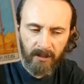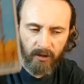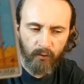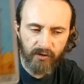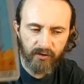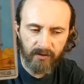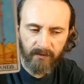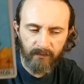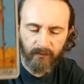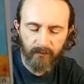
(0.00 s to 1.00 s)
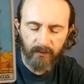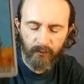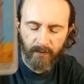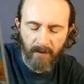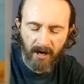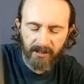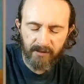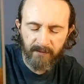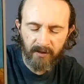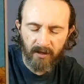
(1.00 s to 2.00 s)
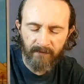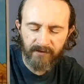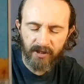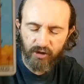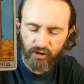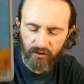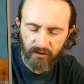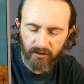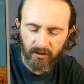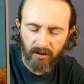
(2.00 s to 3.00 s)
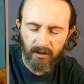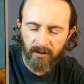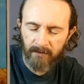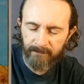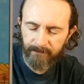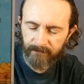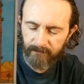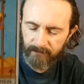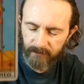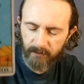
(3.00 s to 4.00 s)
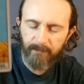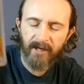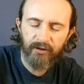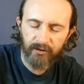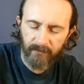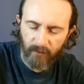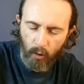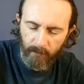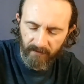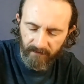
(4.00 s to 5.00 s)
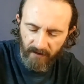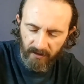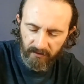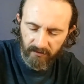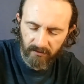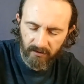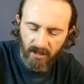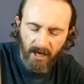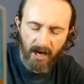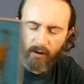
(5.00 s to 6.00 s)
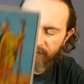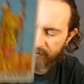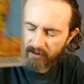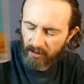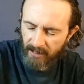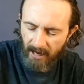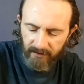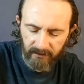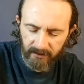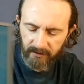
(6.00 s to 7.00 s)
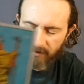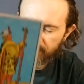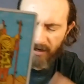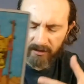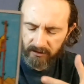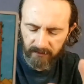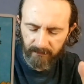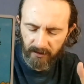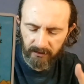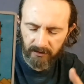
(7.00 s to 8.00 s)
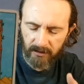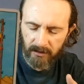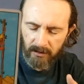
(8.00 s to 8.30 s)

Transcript: He always reminds me of St. Jude, patron of hope and faith. Now, if you're not Catholic, I'm not, but